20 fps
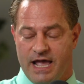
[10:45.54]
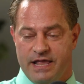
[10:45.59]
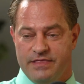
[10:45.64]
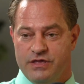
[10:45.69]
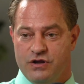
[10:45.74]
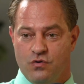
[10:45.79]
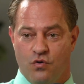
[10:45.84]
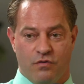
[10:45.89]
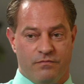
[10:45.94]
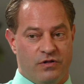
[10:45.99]
And
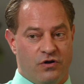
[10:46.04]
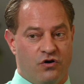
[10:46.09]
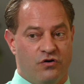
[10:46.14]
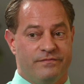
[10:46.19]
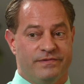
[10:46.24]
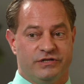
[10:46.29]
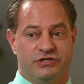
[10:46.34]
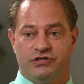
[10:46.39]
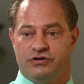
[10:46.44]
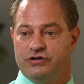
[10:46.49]
the normal
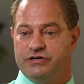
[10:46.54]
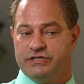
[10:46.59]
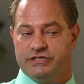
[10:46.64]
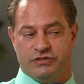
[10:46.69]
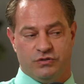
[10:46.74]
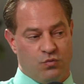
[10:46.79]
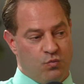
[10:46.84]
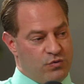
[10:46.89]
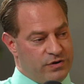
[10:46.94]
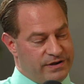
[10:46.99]
home
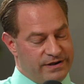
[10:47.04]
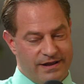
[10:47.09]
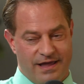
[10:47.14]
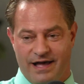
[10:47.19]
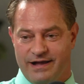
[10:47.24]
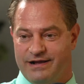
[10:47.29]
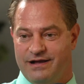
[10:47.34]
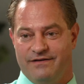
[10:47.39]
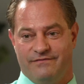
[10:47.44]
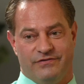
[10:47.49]
insurance would
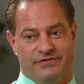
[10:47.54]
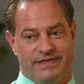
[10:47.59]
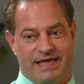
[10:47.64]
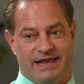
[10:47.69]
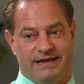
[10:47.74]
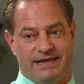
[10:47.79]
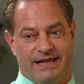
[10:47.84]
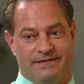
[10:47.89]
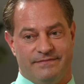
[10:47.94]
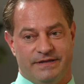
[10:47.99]
not cover
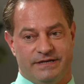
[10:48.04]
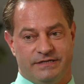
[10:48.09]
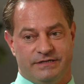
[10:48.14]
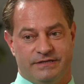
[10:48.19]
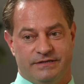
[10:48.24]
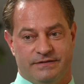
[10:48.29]
that damage.